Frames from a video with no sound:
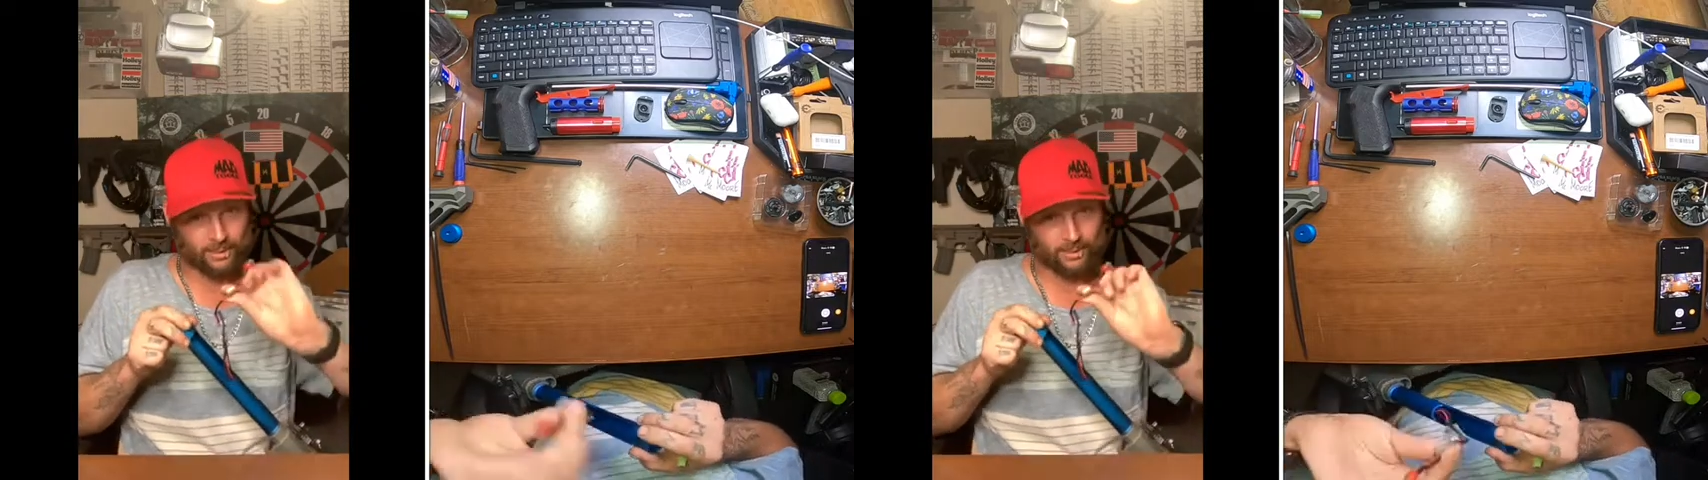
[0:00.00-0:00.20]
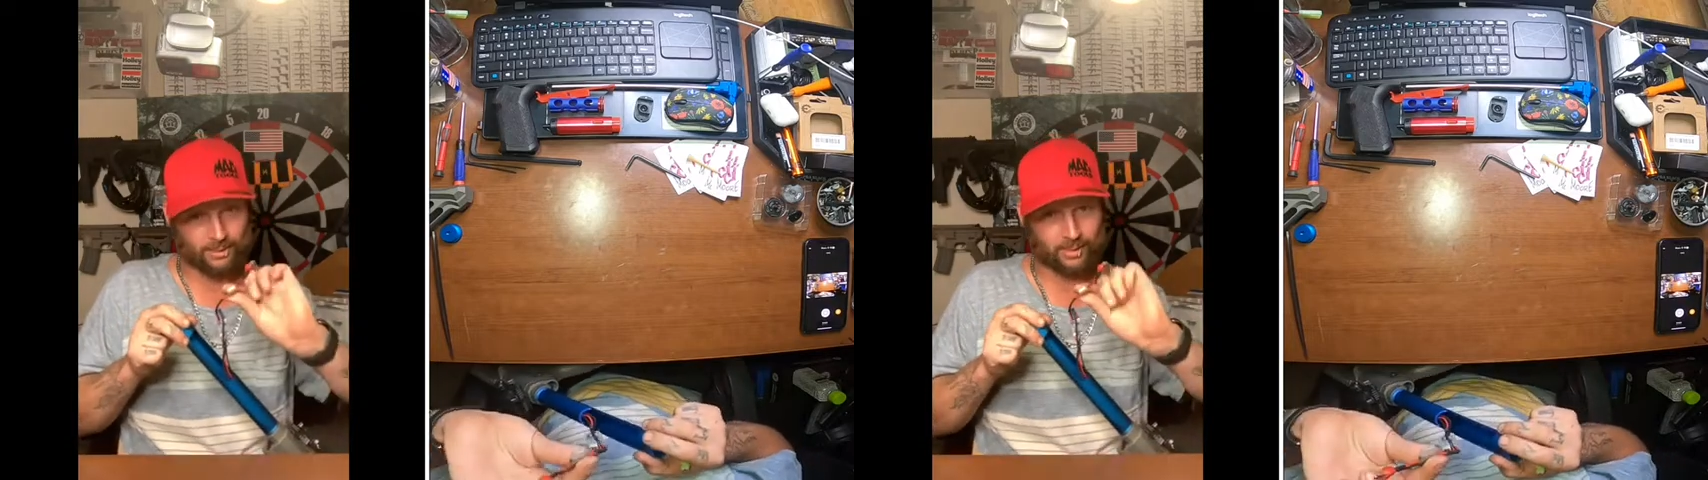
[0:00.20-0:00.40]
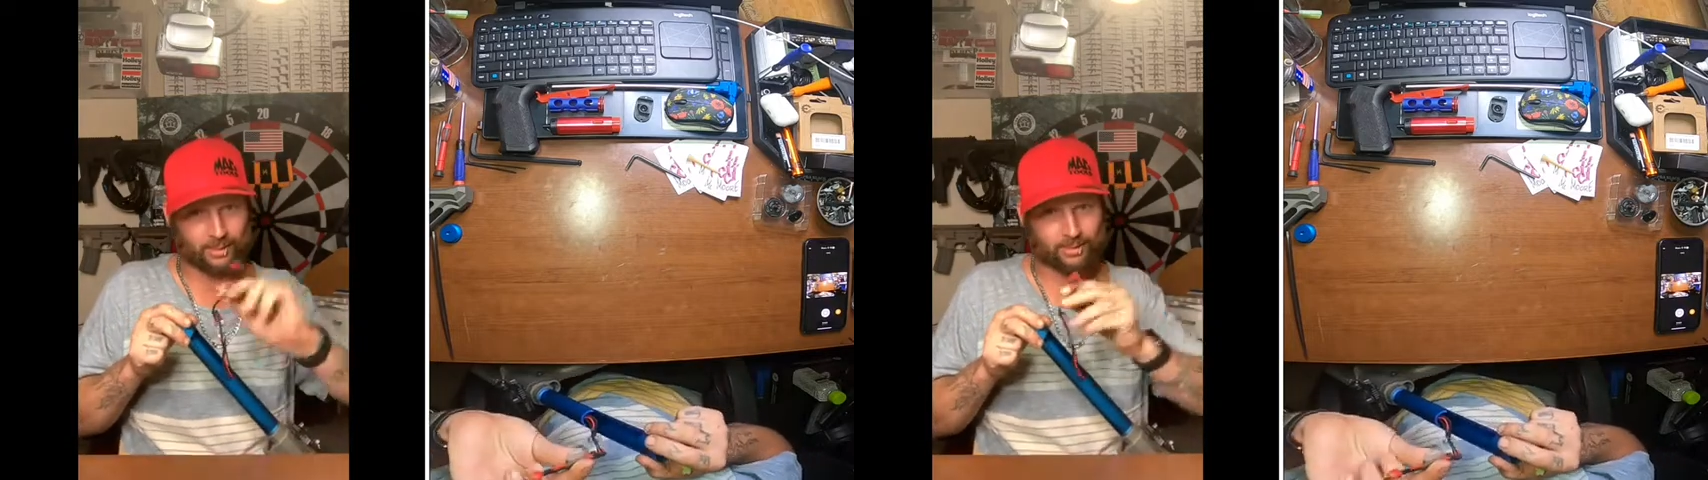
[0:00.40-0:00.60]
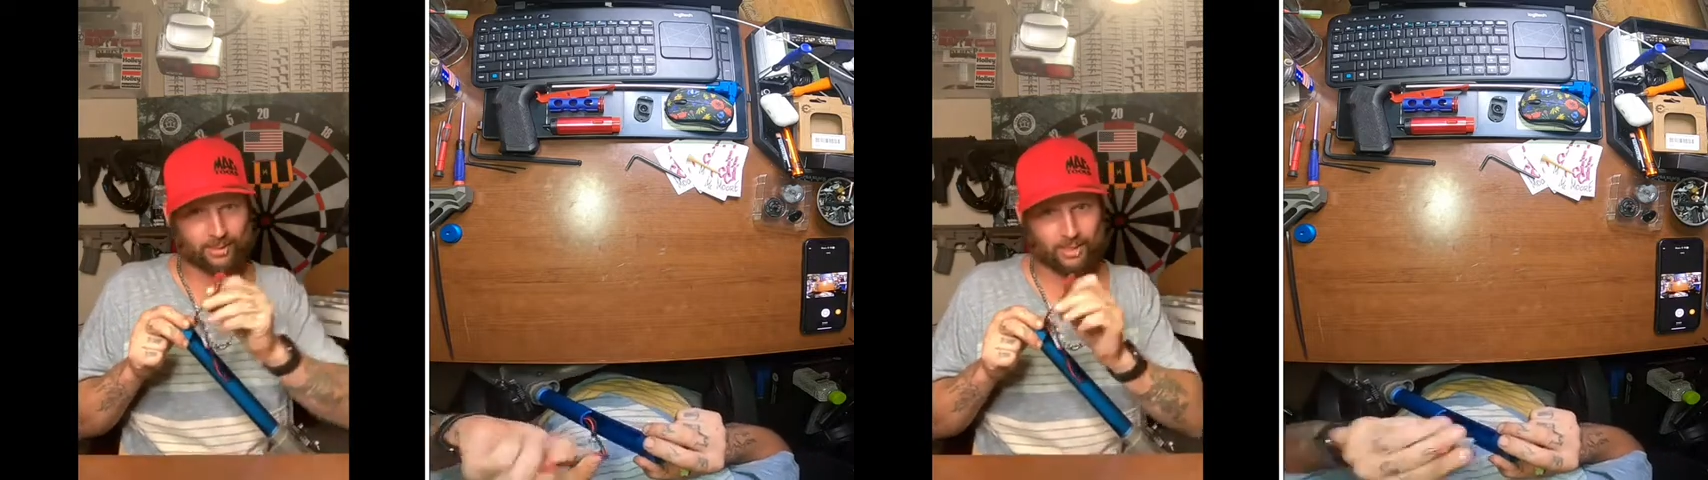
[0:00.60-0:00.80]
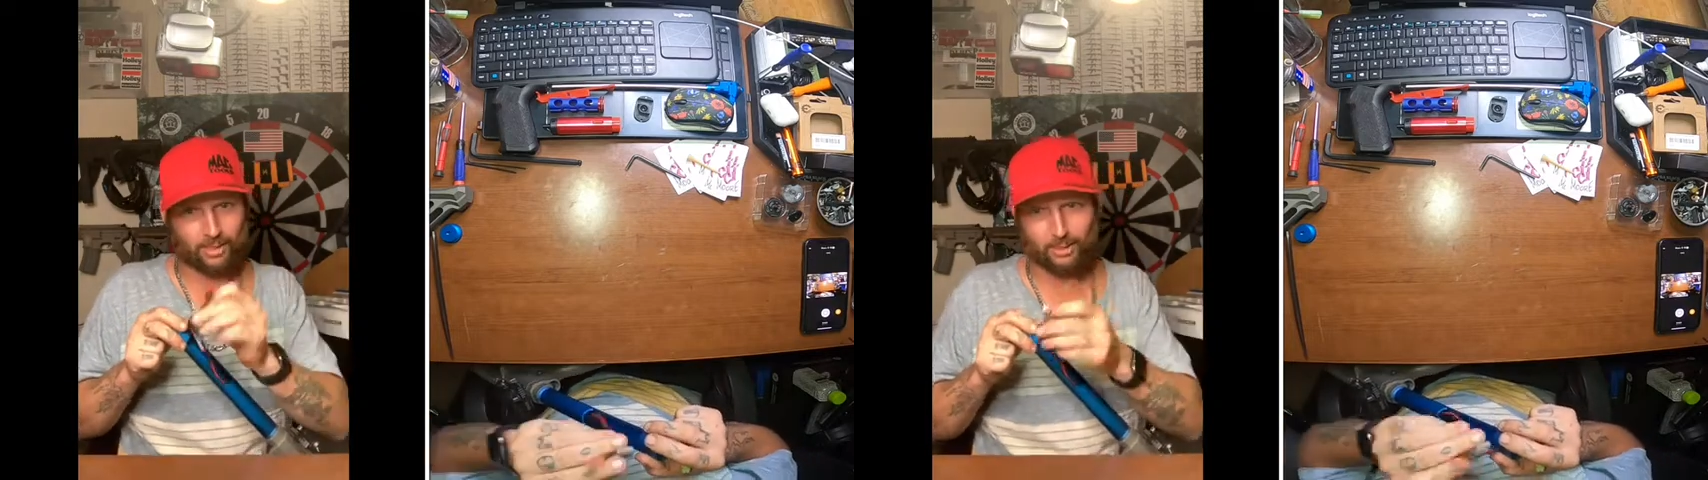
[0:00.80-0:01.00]
Dean's
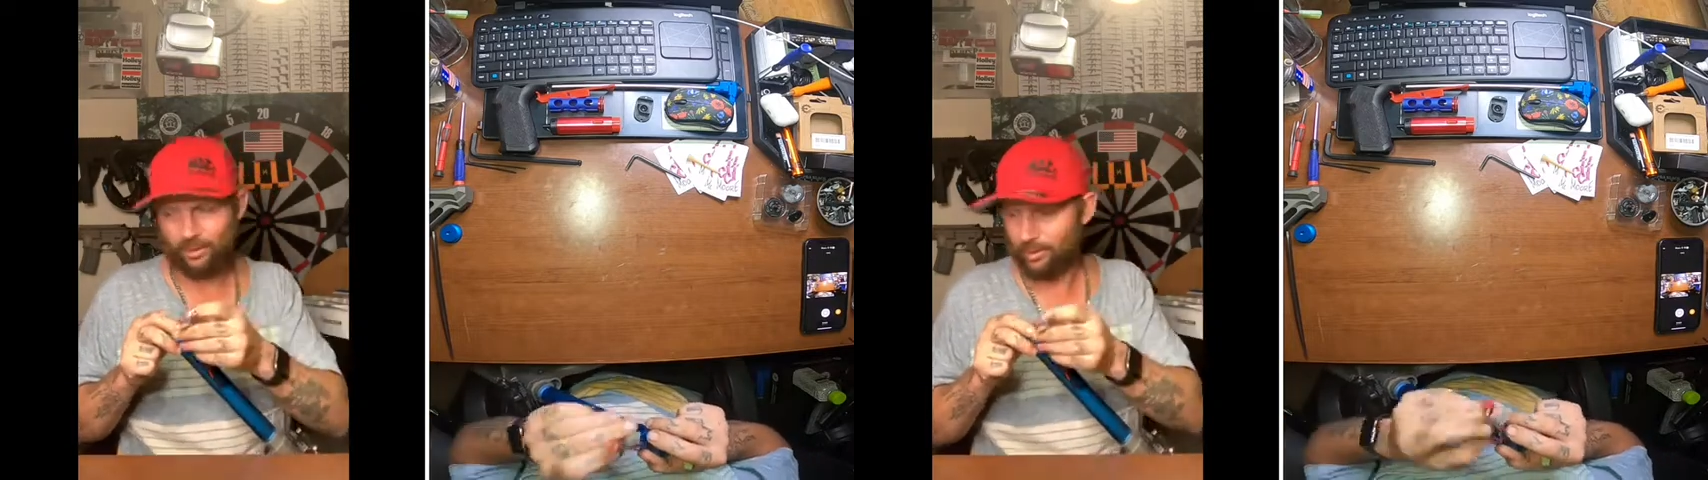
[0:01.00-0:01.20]
connector.